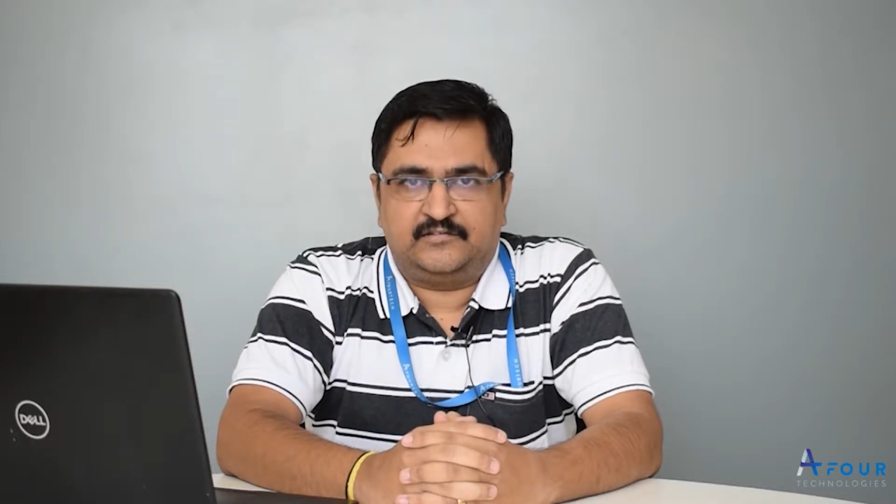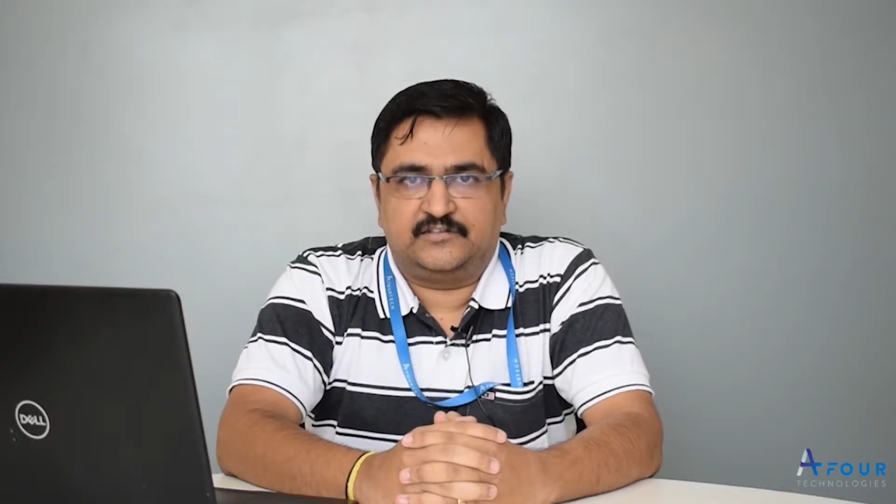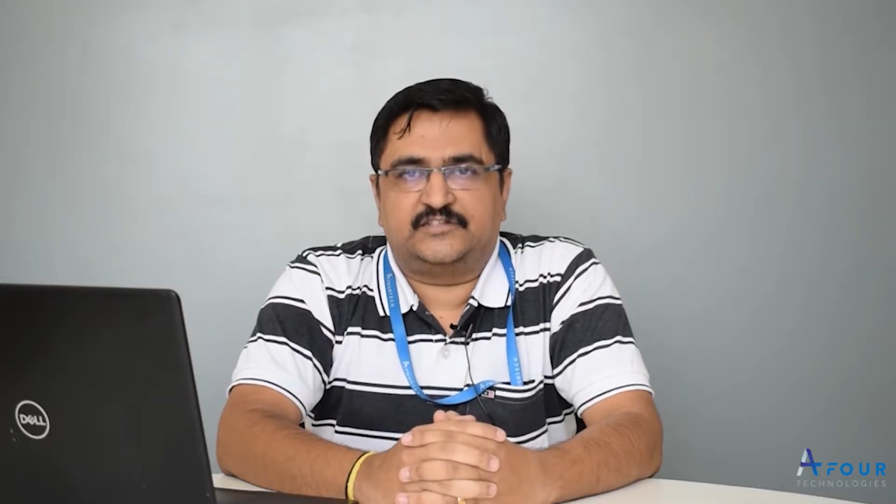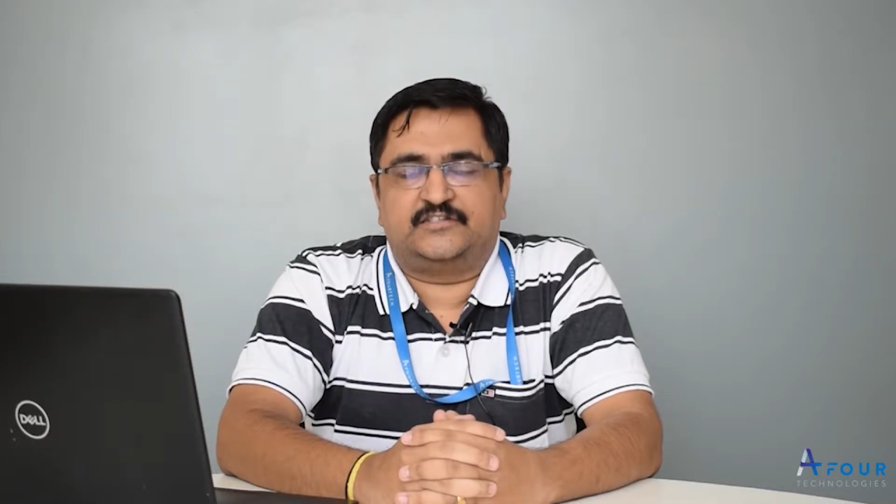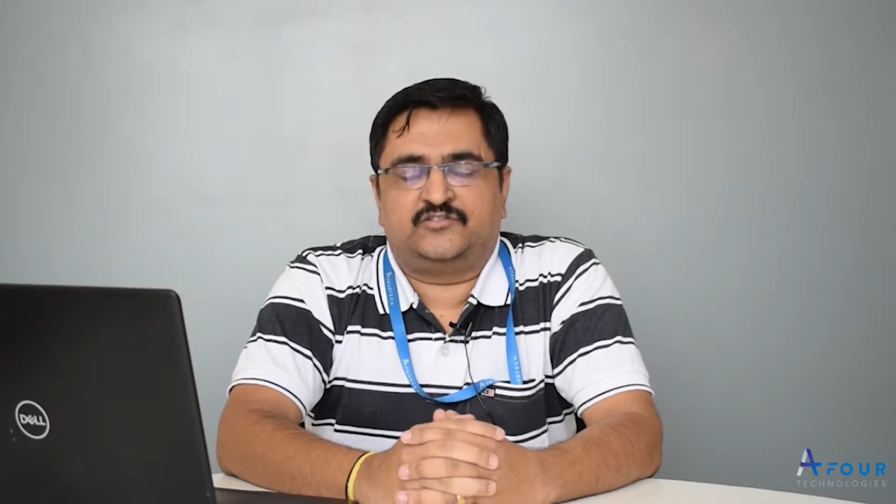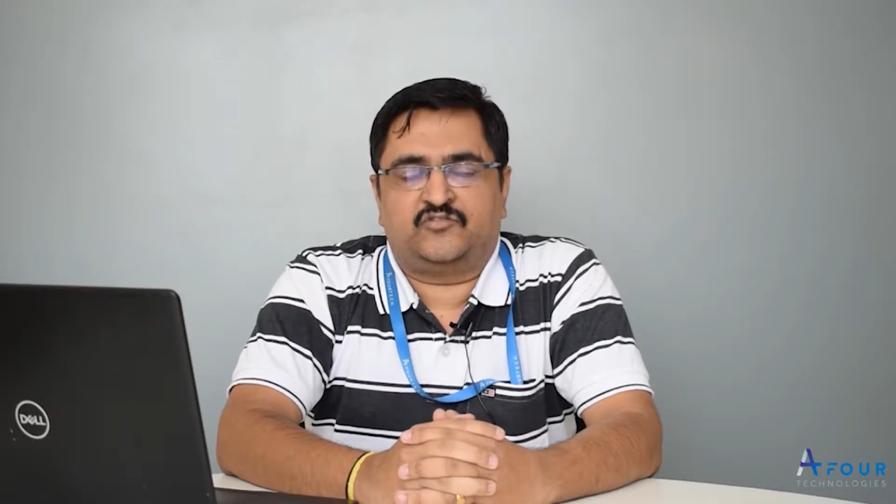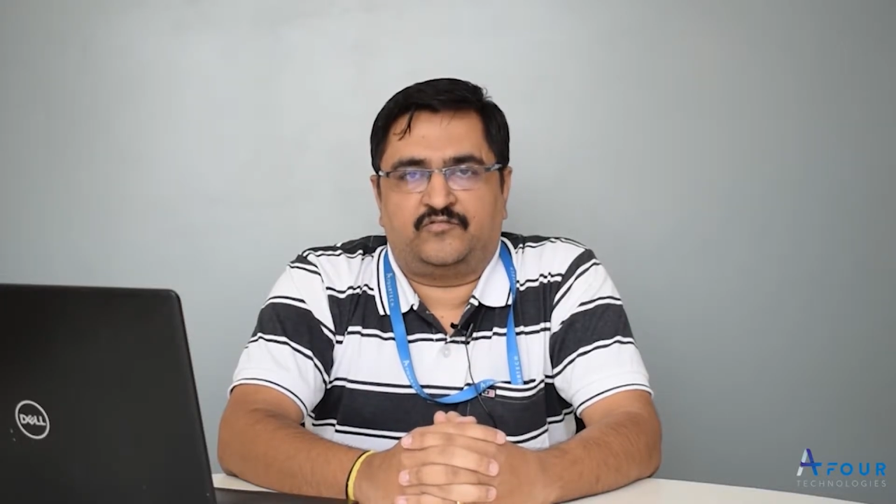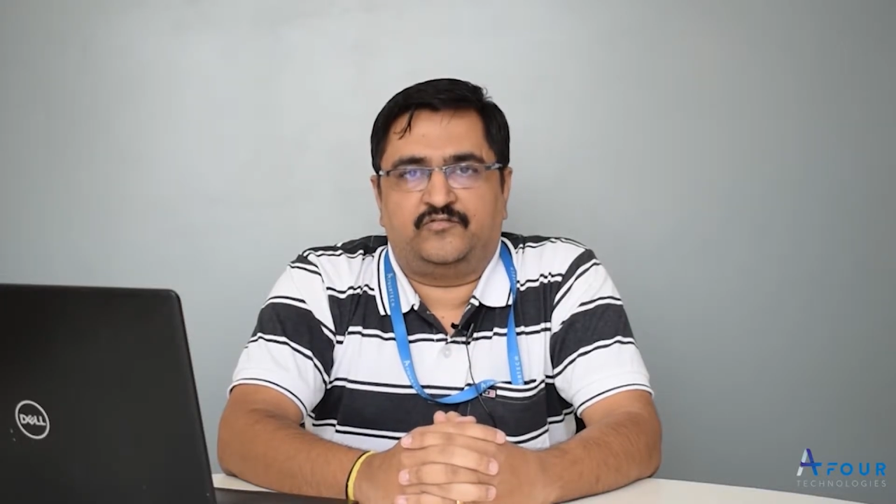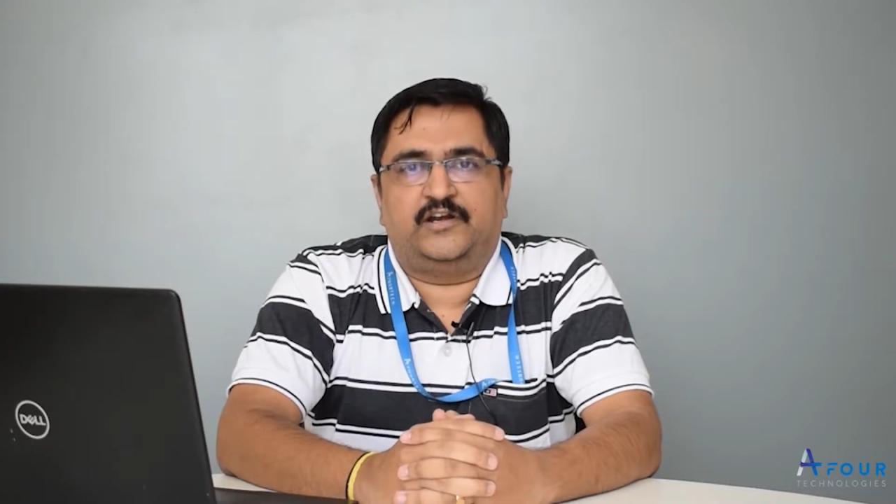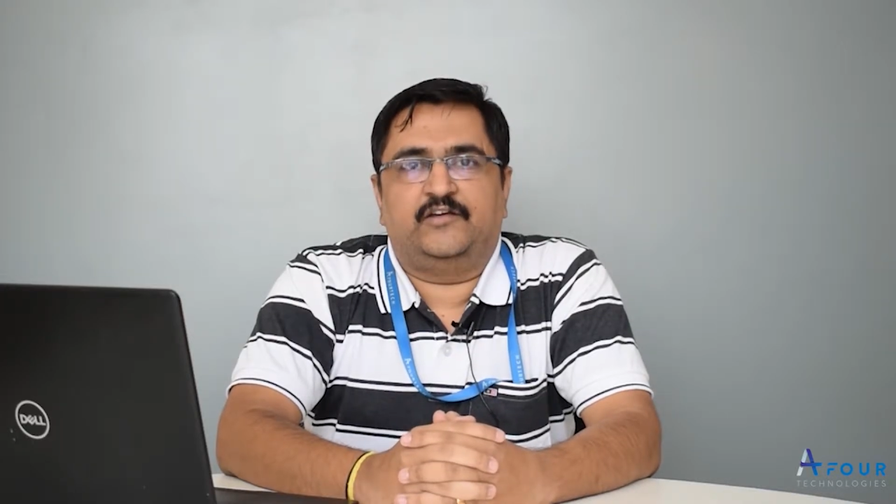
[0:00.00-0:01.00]
the
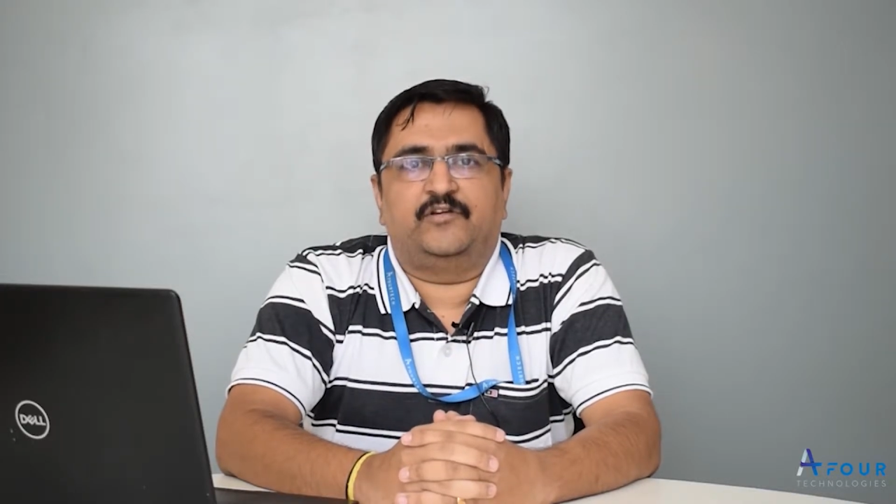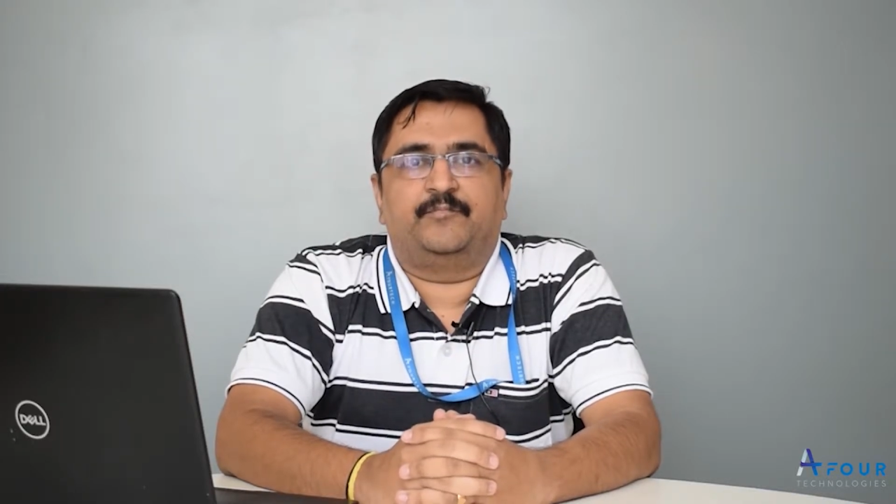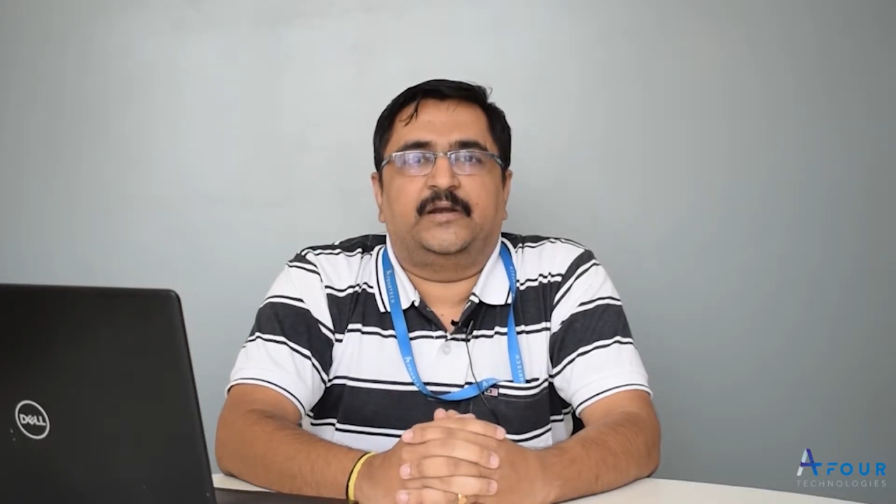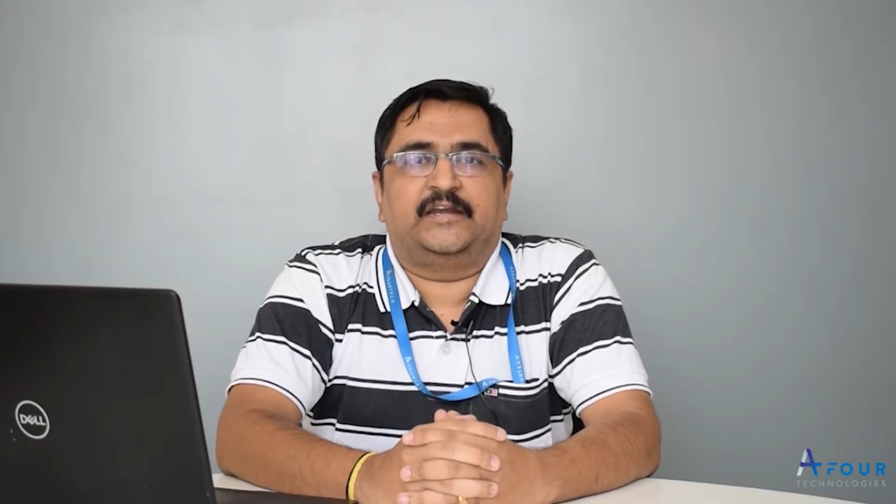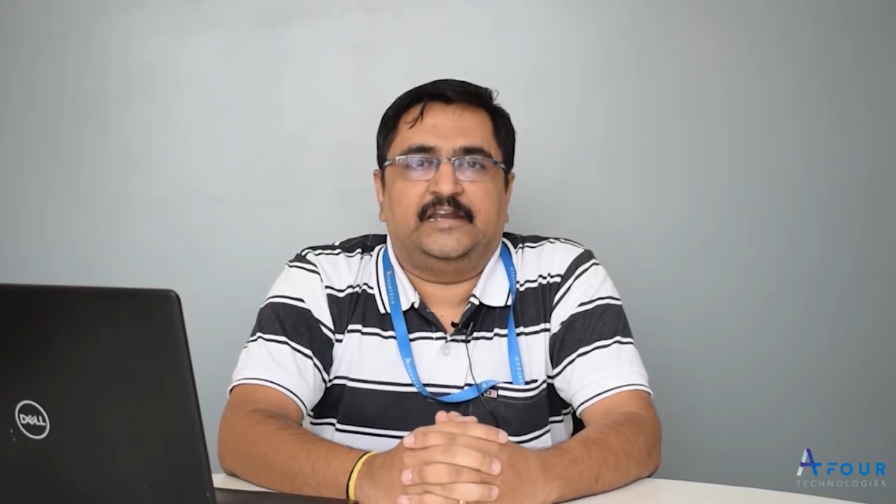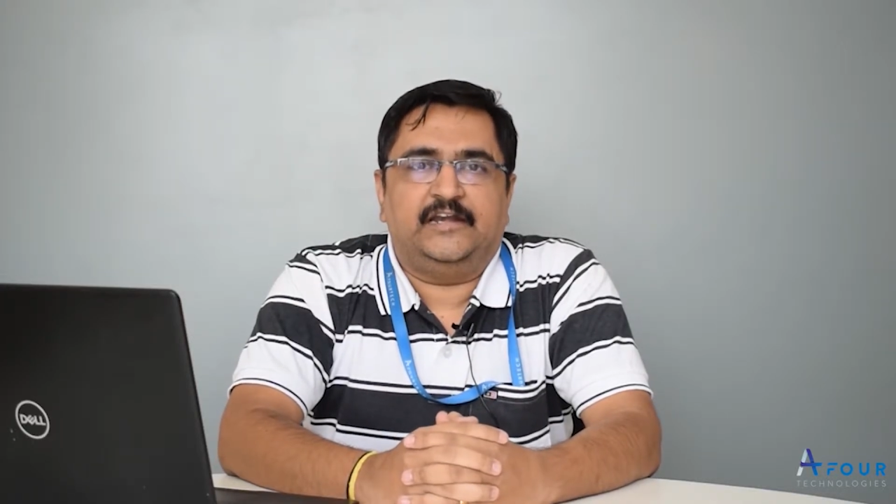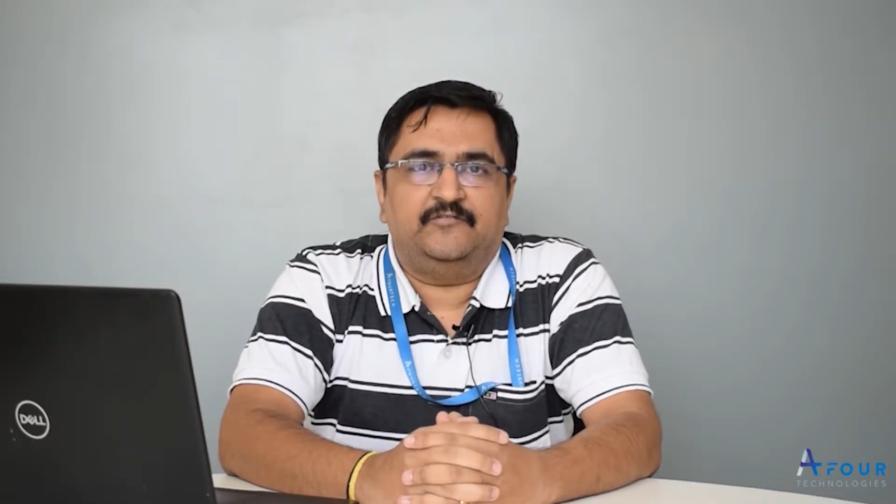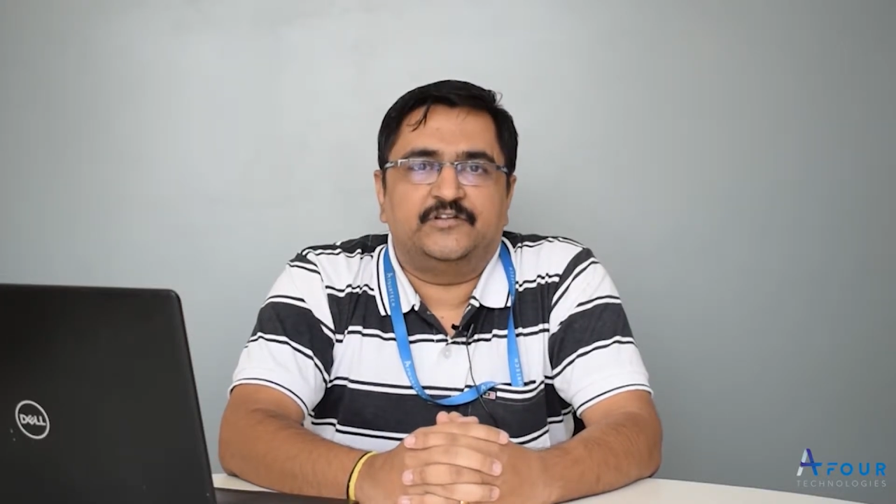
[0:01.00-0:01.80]
software development kit